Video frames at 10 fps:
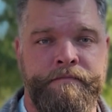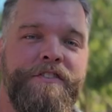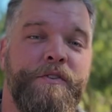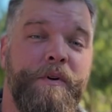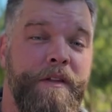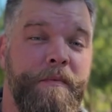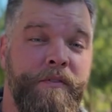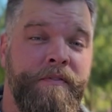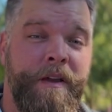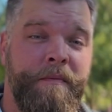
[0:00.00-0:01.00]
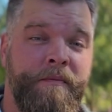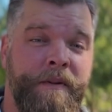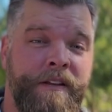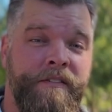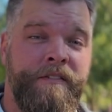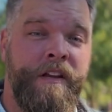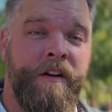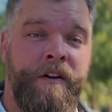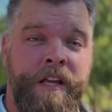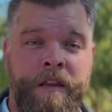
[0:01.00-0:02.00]
So one of the most famous places
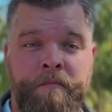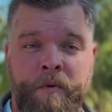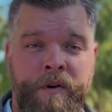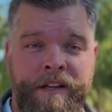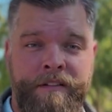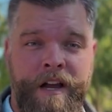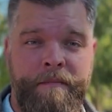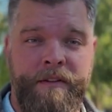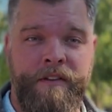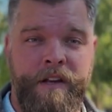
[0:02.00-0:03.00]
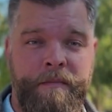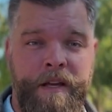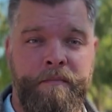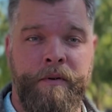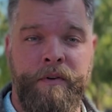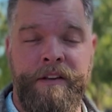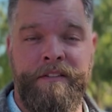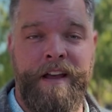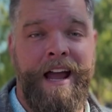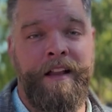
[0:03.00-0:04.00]
here in the morning time is going to be
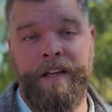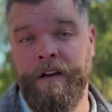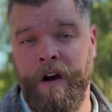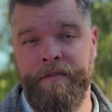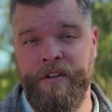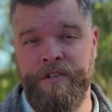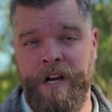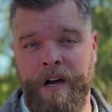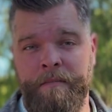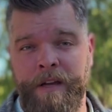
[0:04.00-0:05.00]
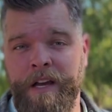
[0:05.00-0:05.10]
Barista Alley Coffee Shop.